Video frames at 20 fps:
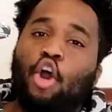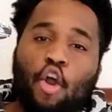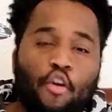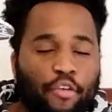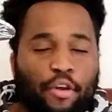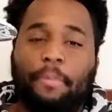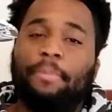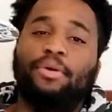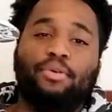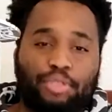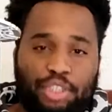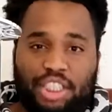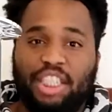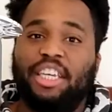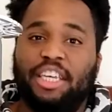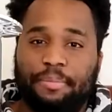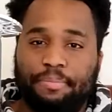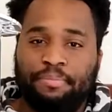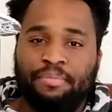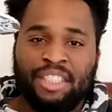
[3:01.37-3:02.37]
to overboost
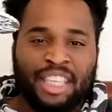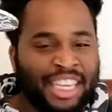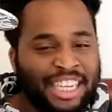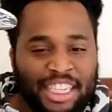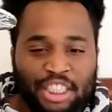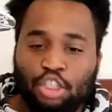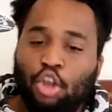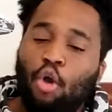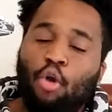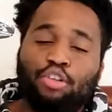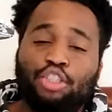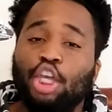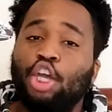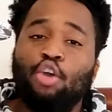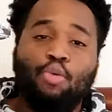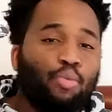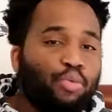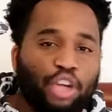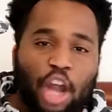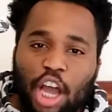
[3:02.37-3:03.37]
him. And this goes,
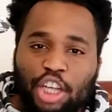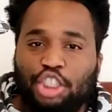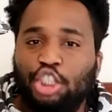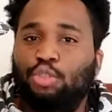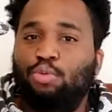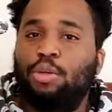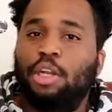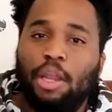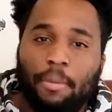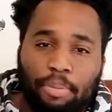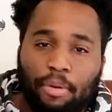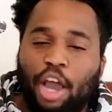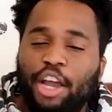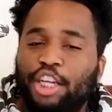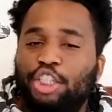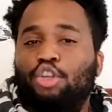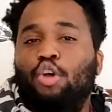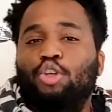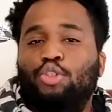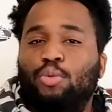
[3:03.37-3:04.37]
we're not just with LeBron,
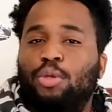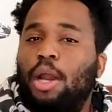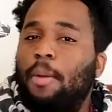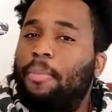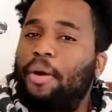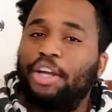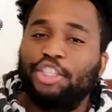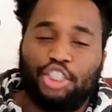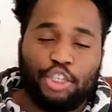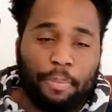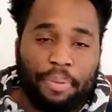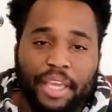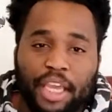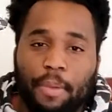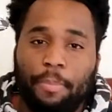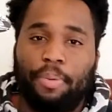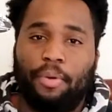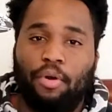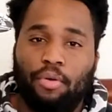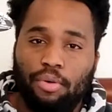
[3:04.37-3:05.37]
this goes with a bunch of
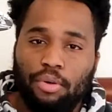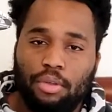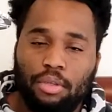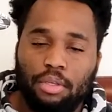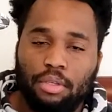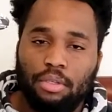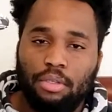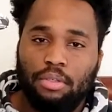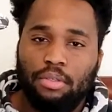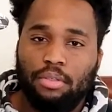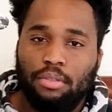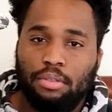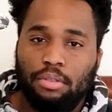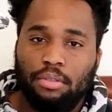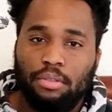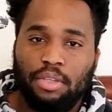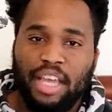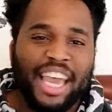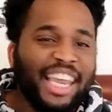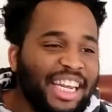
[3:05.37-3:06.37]
people.
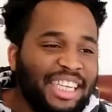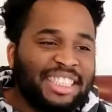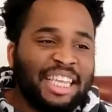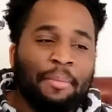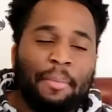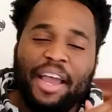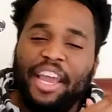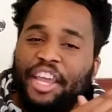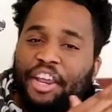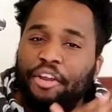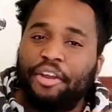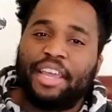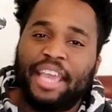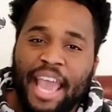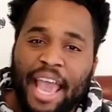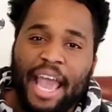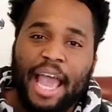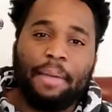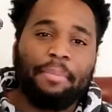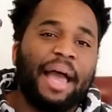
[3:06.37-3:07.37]
Anytime I hear
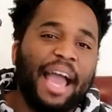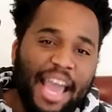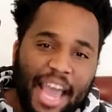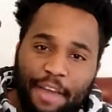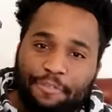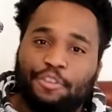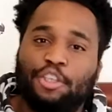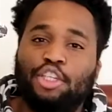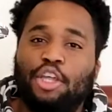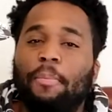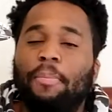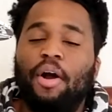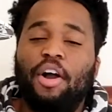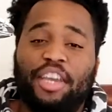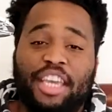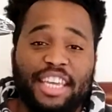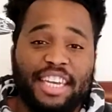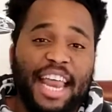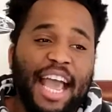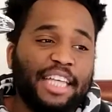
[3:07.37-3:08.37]
cap, I have to
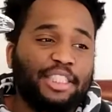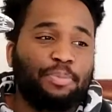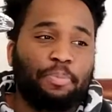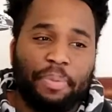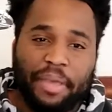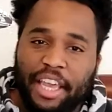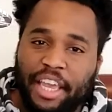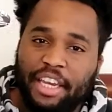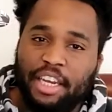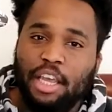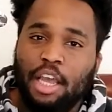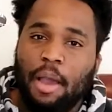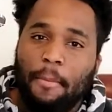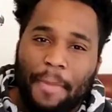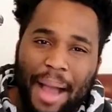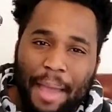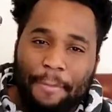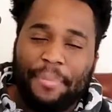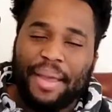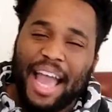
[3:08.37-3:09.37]
debunk it. That's been
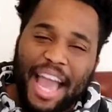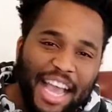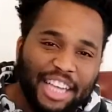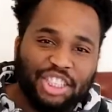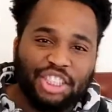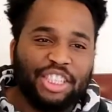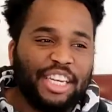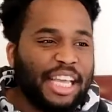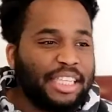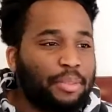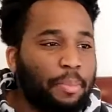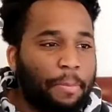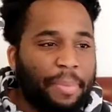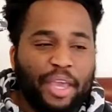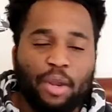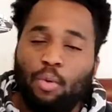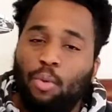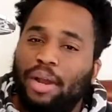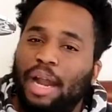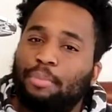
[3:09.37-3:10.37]
my passion. That's
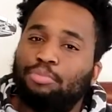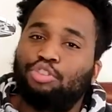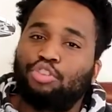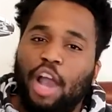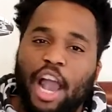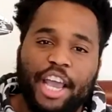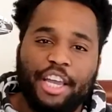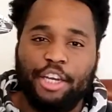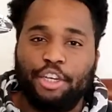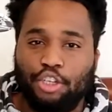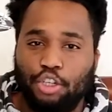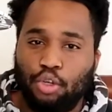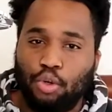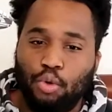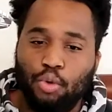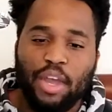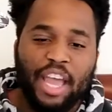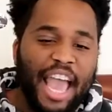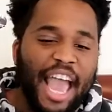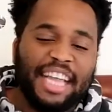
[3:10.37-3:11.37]
been what I'm trying to
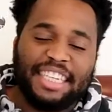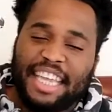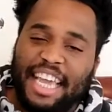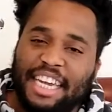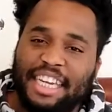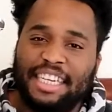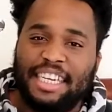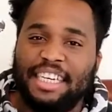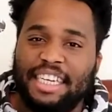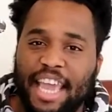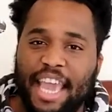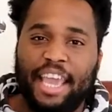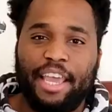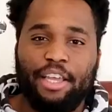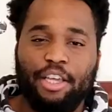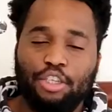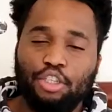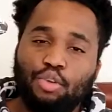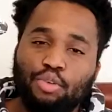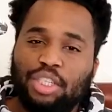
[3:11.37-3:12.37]
do at the end of the day.
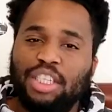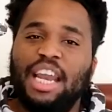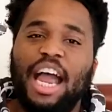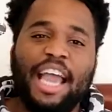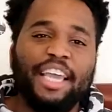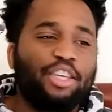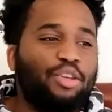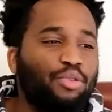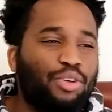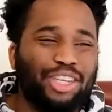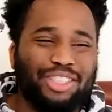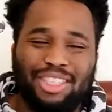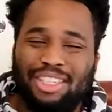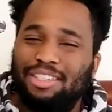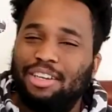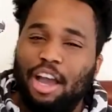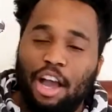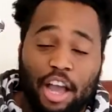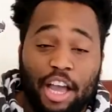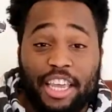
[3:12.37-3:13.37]
Using IQ, because
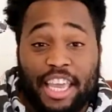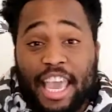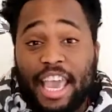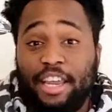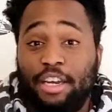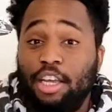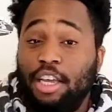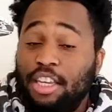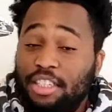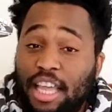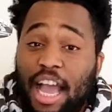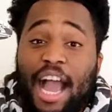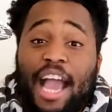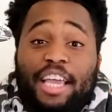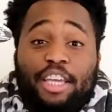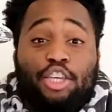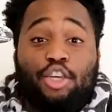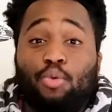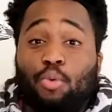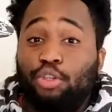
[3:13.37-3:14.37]
again, the
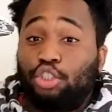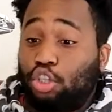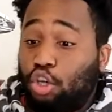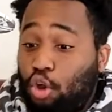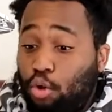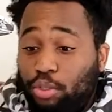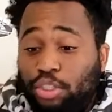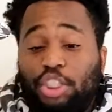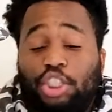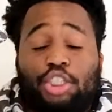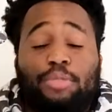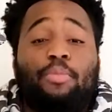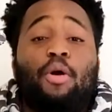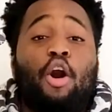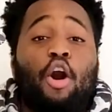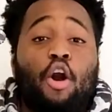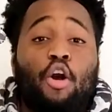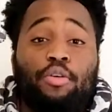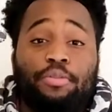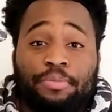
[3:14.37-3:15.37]
IQ ones are always a
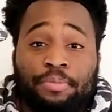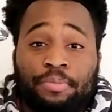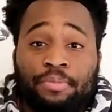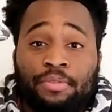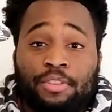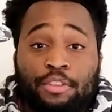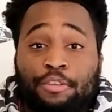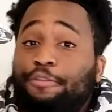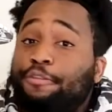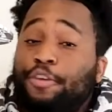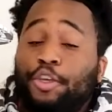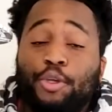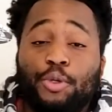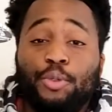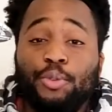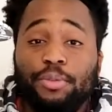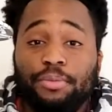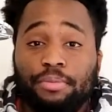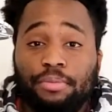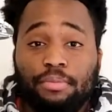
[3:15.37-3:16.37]
small few.